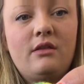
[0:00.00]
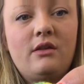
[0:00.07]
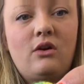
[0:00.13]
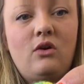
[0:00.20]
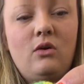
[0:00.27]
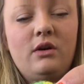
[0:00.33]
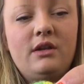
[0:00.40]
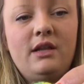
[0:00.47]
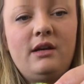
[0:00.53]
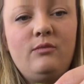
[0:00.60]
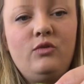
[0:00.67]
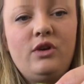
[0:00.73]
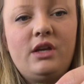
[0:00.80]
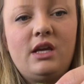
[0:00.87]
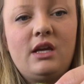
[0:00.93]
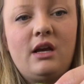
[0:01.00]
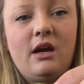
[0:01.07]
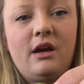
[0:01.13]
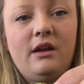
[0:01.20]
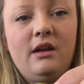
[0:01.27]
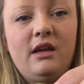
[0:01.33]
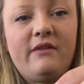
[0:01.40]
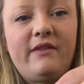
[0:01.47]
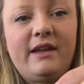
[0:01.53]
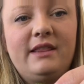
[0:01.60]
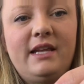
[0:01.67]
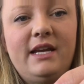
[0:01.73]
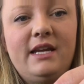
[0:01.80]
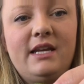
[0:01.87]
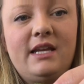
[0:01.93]
the cord that I'm working on, if I
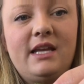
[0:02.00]
lay it